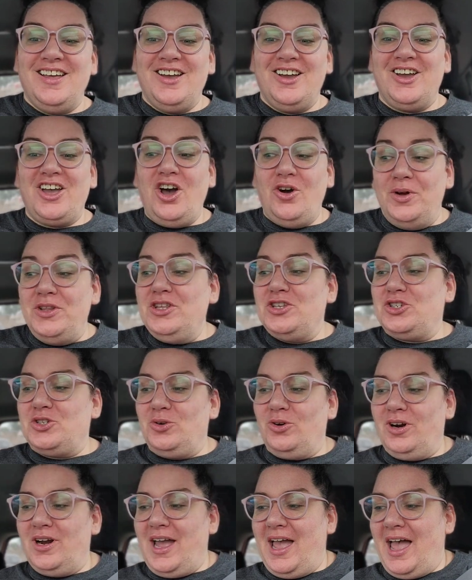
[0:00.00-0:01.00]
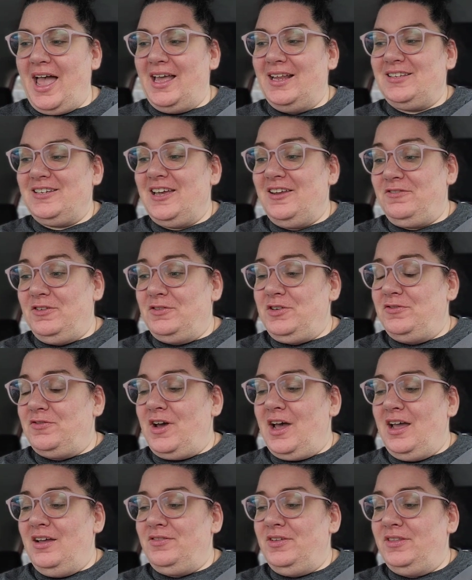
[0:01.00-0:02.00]
go in the store at
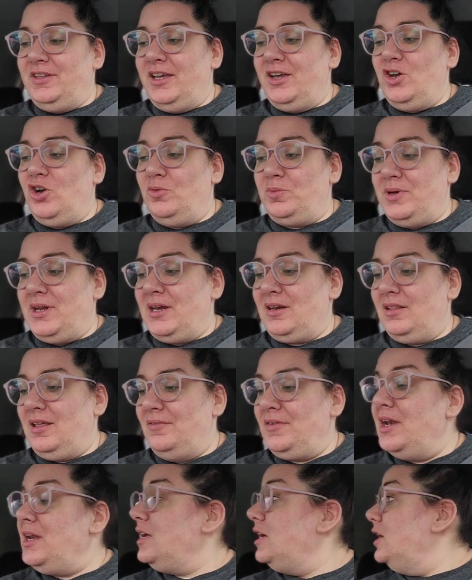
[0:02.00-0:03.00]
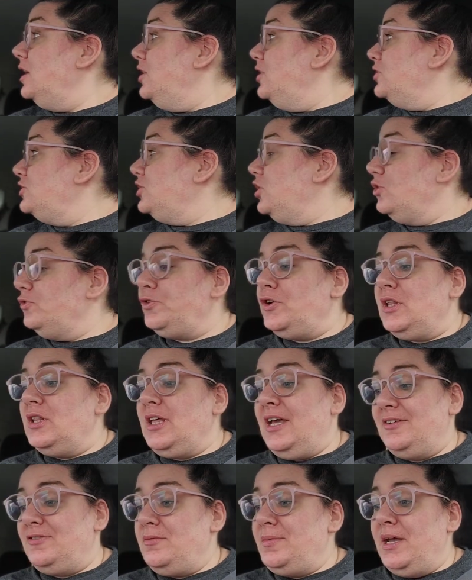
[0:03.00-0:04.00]
10.55 and they opened at 11. So for the
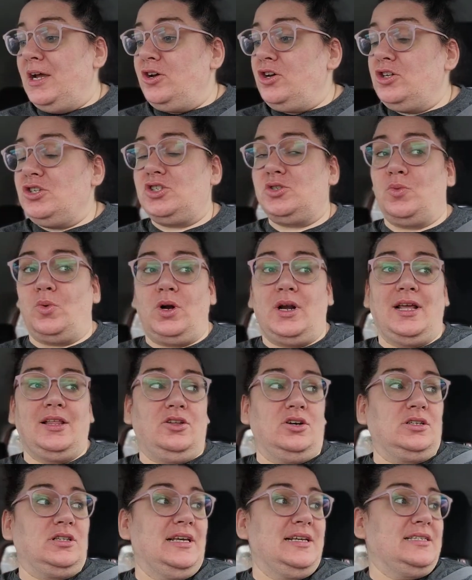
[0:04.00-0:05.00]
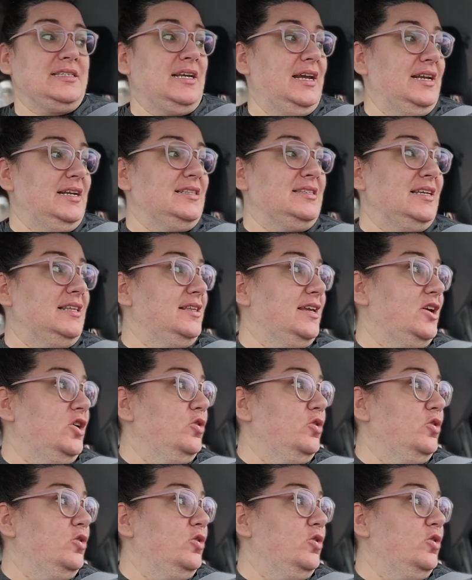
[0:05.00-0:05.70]
life of me, I could have sworn I looked last night and it said they